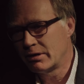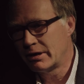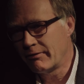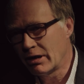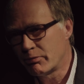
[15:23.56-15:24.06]

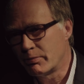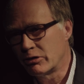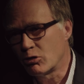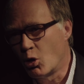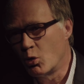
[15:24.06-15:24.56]

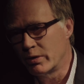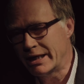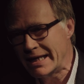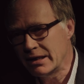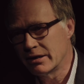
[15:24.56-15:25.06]
development of
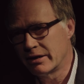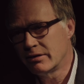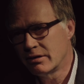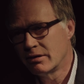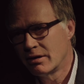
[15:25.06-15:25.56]

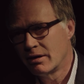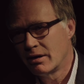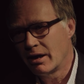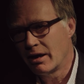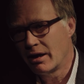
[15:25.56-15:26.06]
England
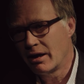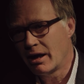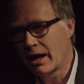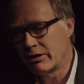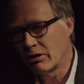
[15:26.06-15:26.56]

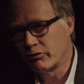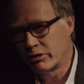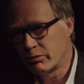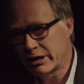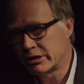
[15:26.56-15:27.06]
and of
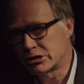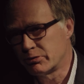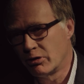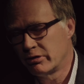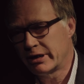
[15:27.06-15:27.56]
the
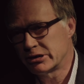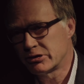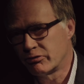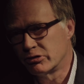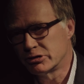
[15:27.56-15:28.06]
British world
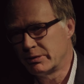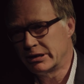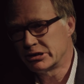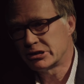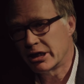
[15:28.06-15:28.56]
has of course been
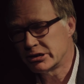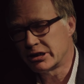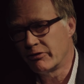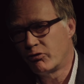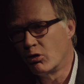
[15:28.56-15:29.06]

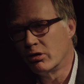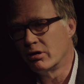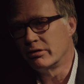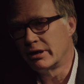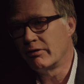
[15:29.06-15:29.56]
decisive
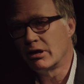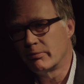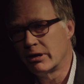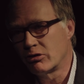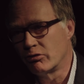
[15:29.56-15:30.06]
for
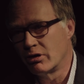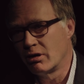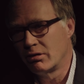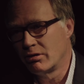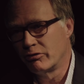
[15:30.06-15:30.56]
development of
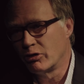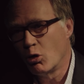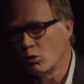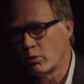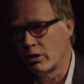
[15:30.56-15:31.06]
the
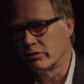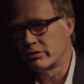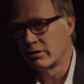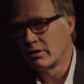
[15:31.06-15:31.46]
whole world,